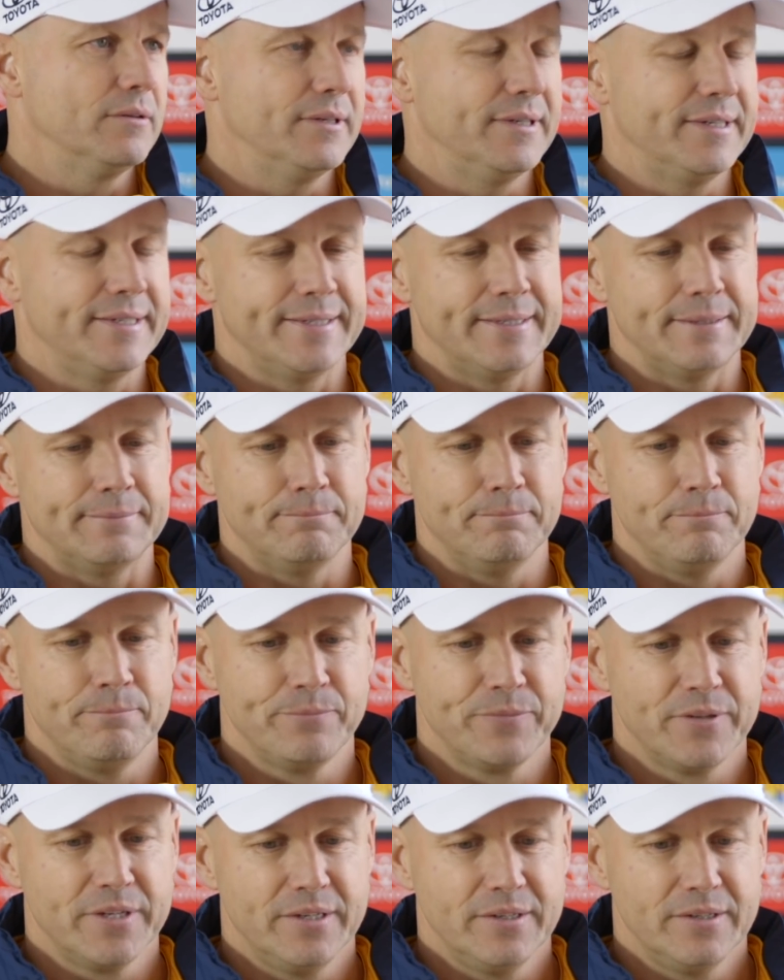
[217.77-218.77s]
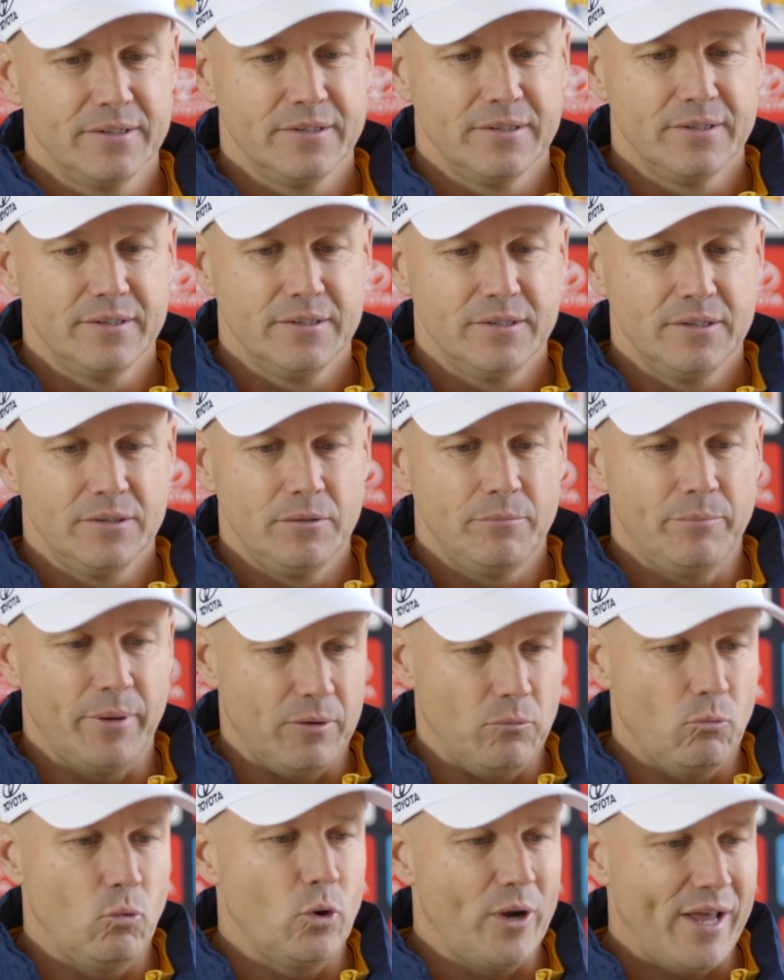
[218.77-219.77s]

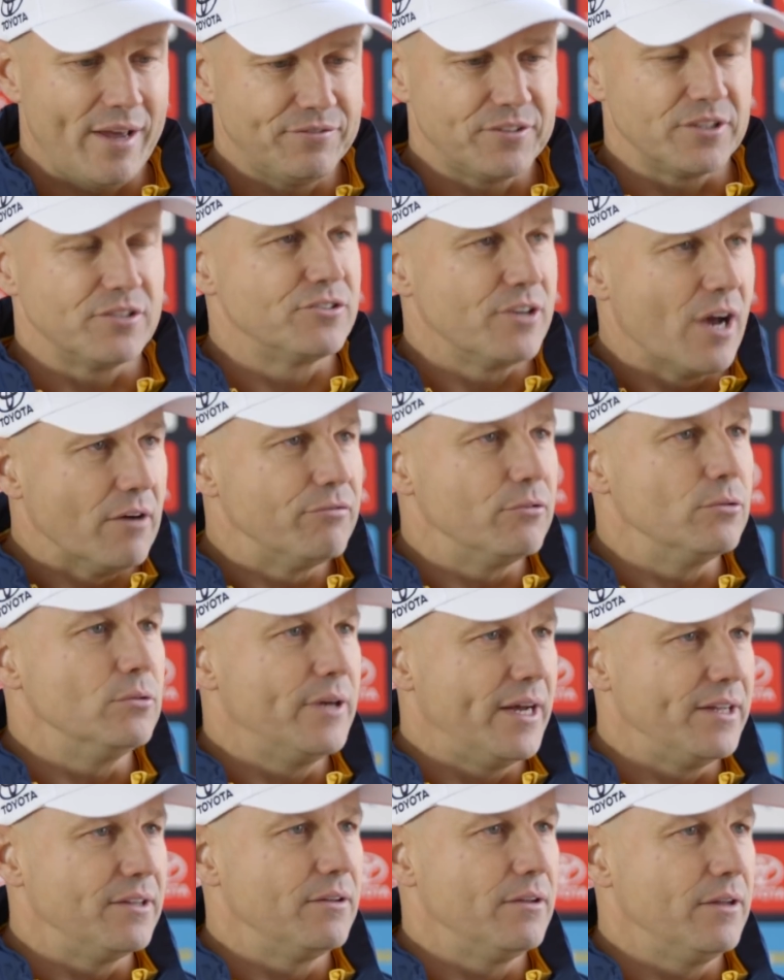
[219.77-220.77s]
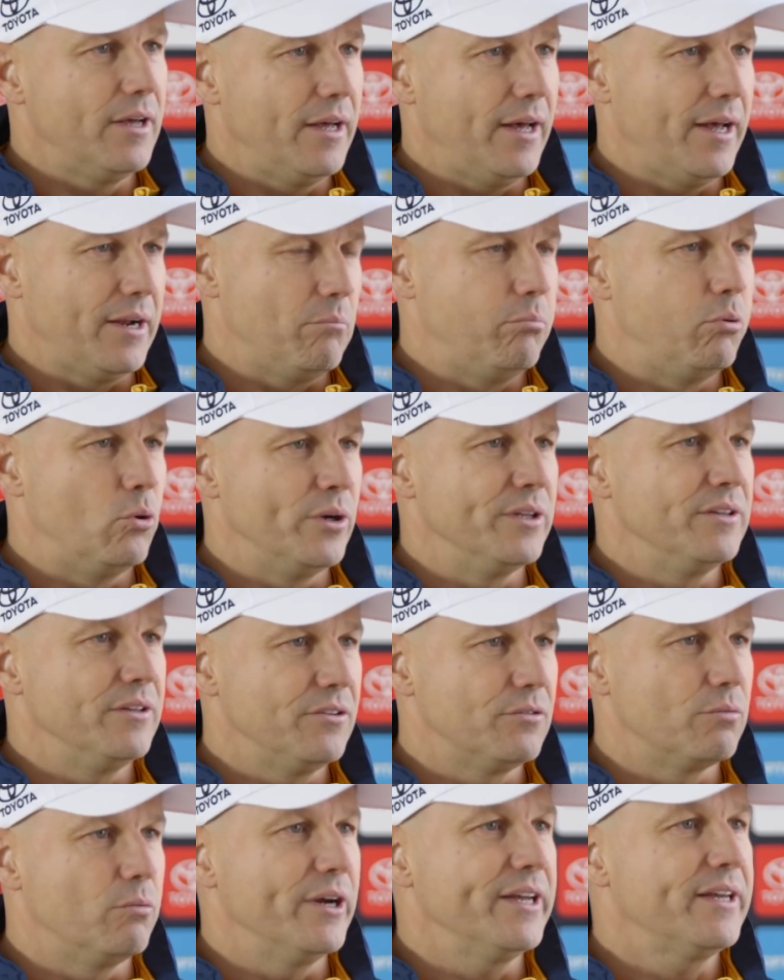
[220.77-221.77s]
But we'll have to shuffle at a point
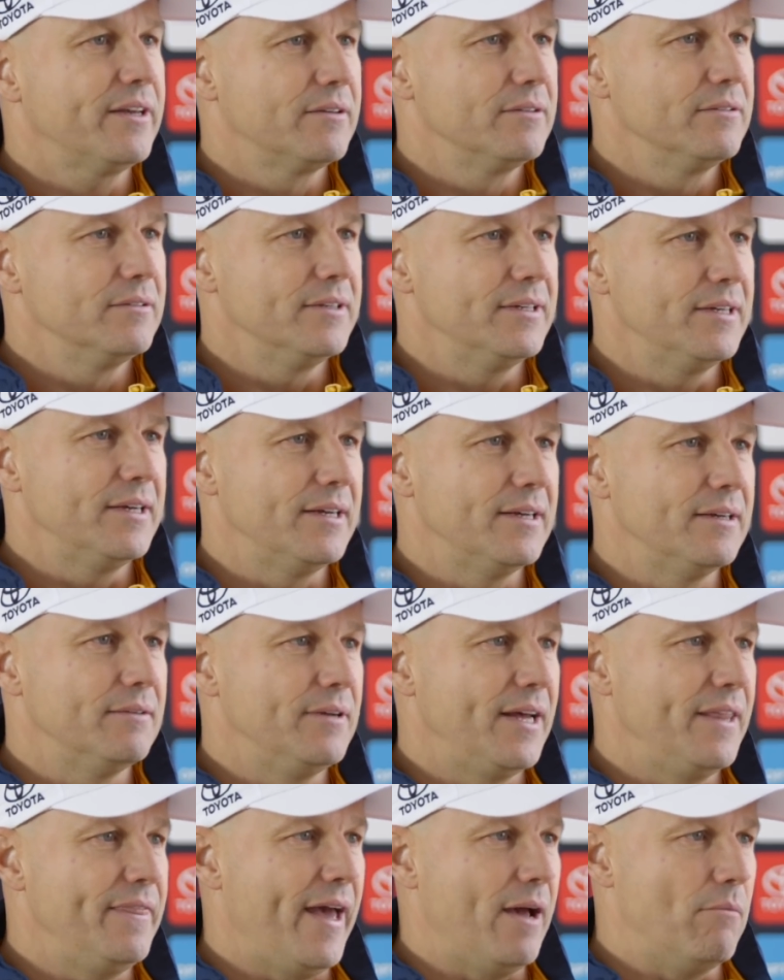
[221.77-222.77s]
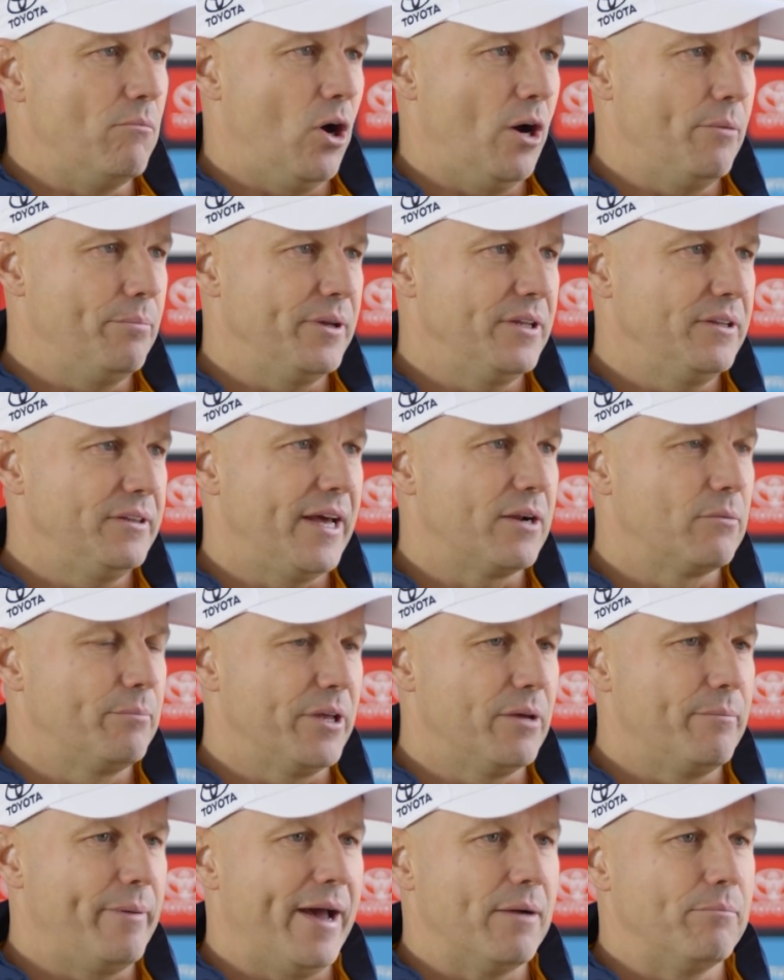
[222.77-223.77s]
this week, and that'll
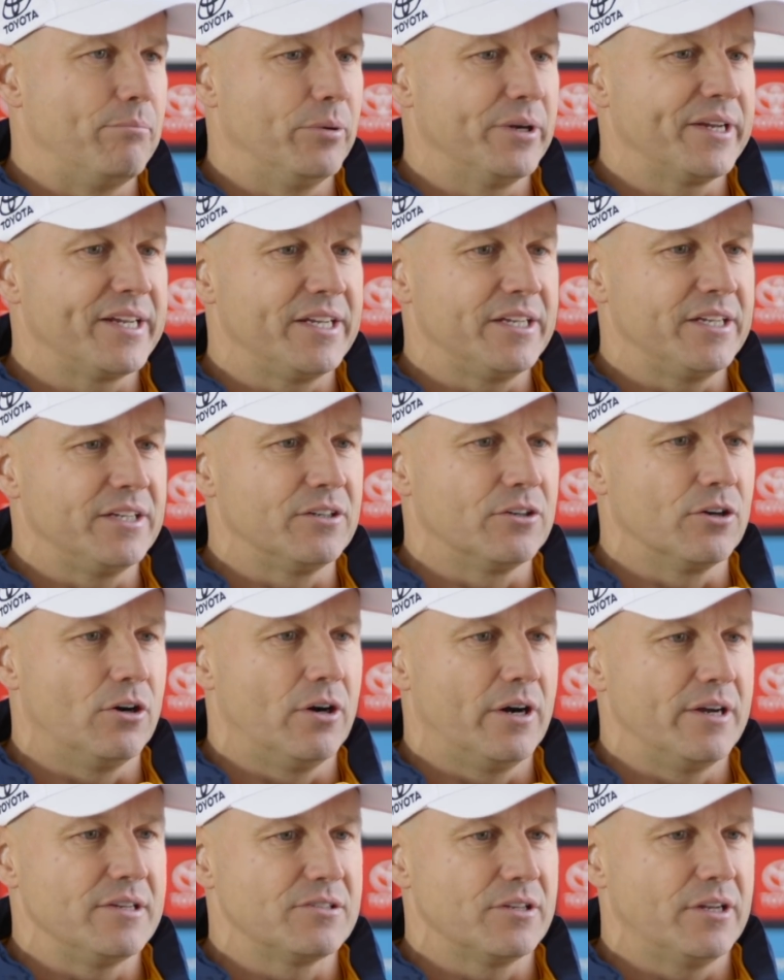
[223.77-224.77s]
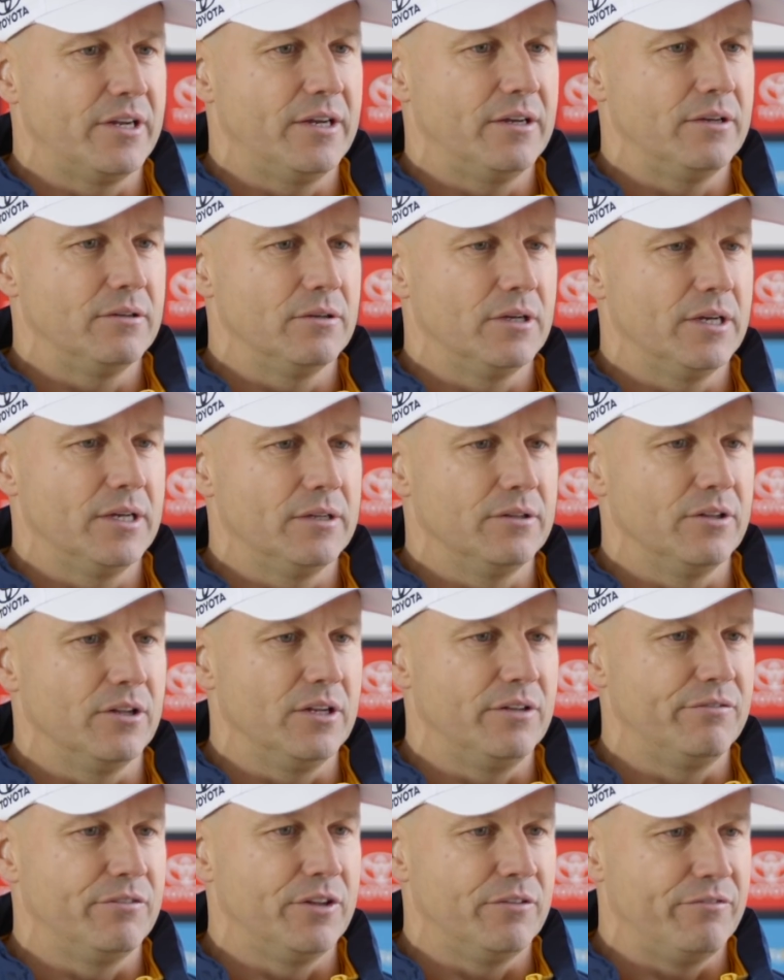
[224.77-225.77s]
be about bringing in guys that are
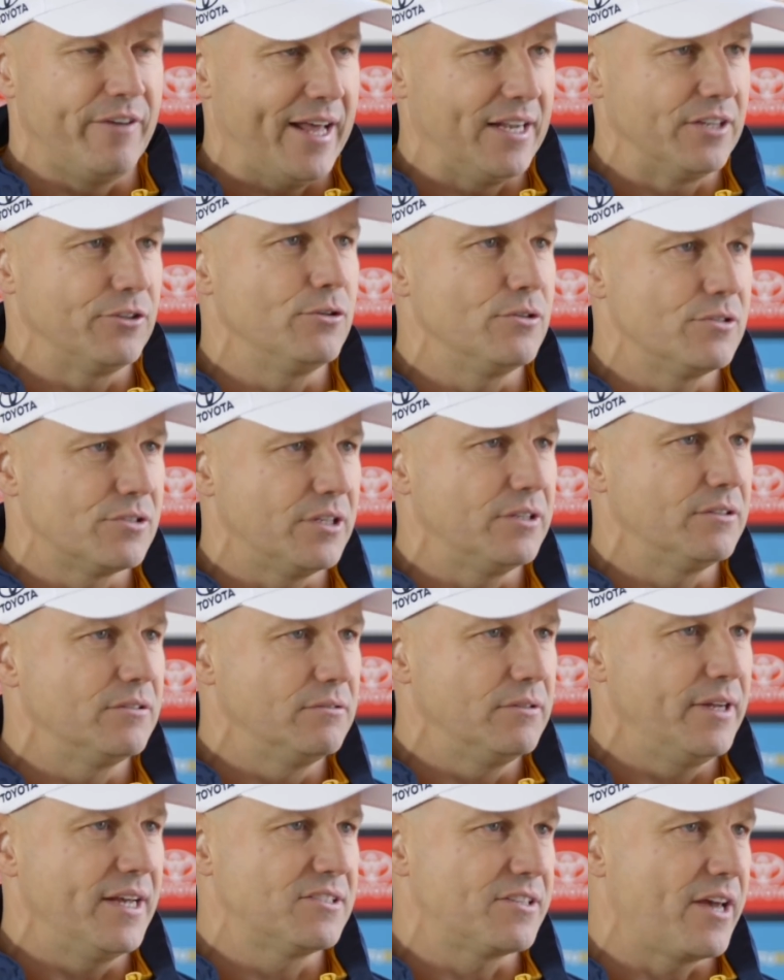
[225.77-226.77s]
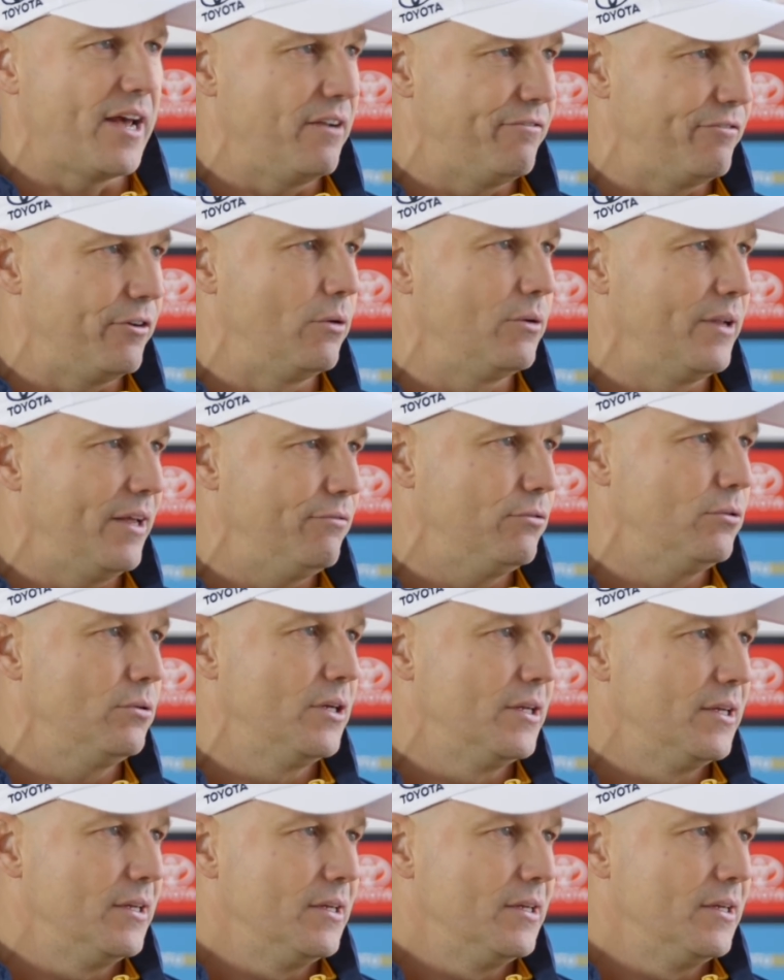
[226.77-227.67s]
living the values at SANFL level,